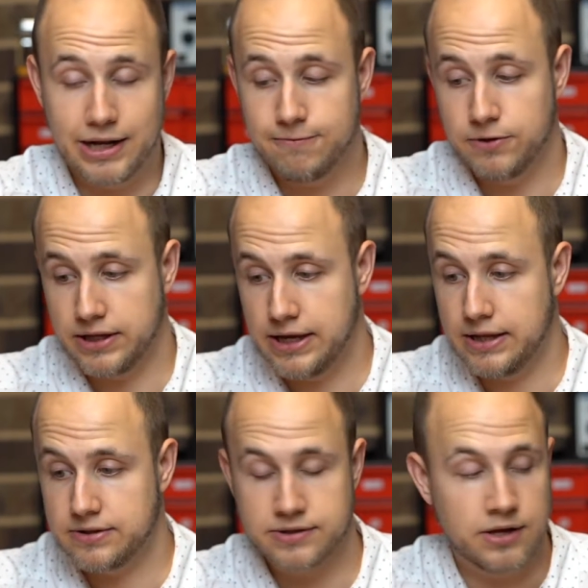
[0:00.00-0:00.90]
leveling
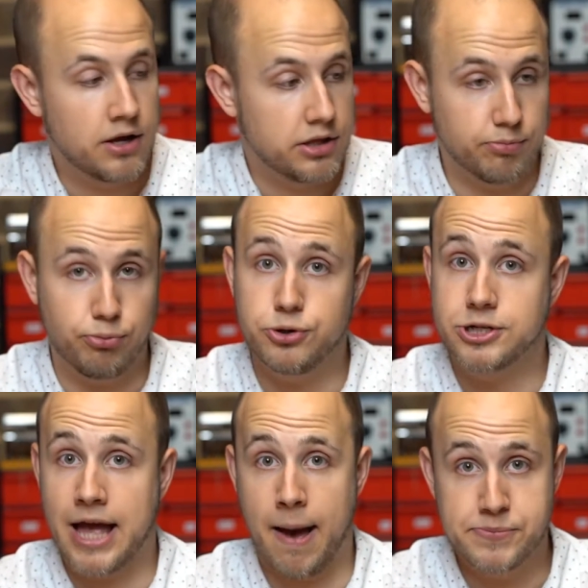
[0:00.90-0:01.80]
kits. The printer
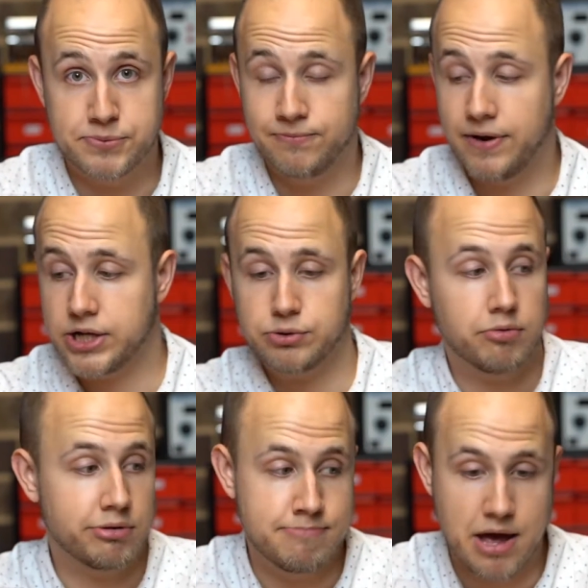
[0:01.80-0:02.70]
comes from factory
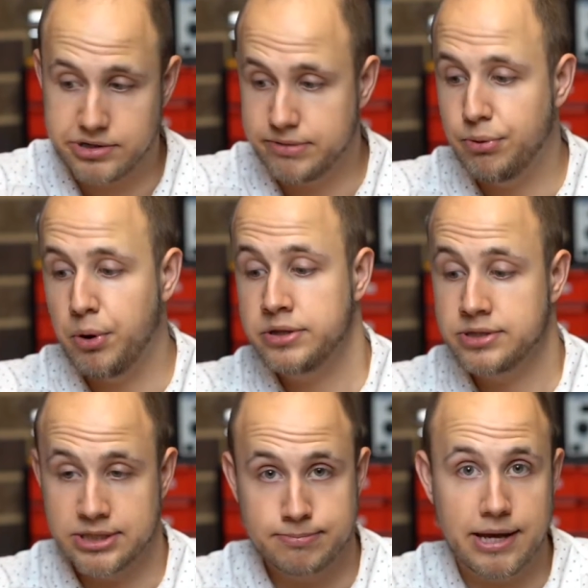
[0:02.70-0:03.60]
with mounting points
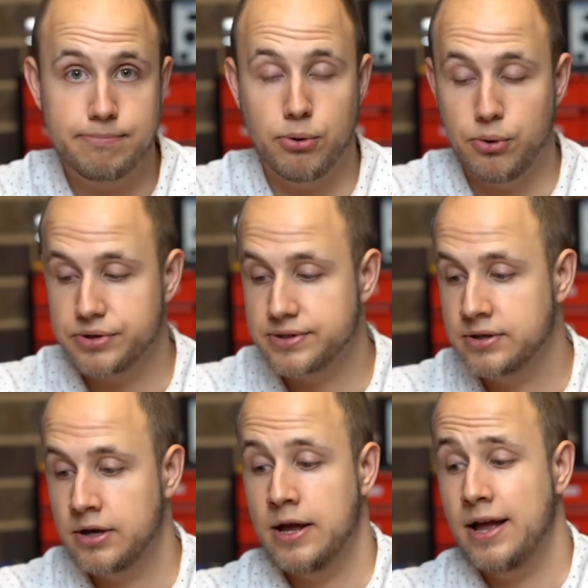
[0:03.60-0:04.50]
and spare ports,
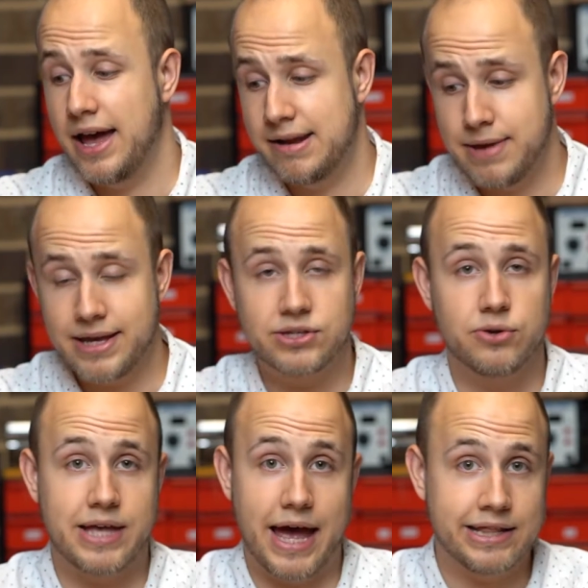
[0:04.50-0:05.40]
and it makes
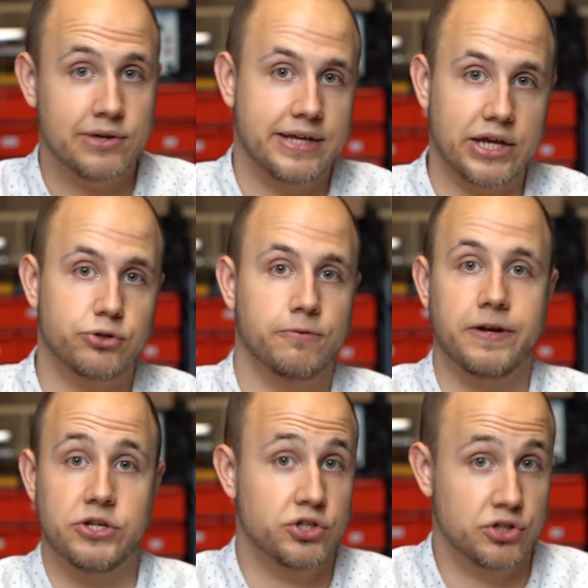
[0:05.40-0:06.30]
adding those extra
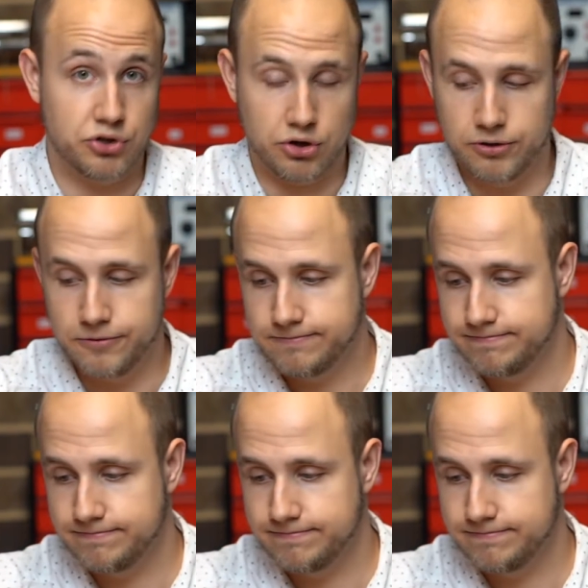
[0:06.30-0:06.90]
features a doddle.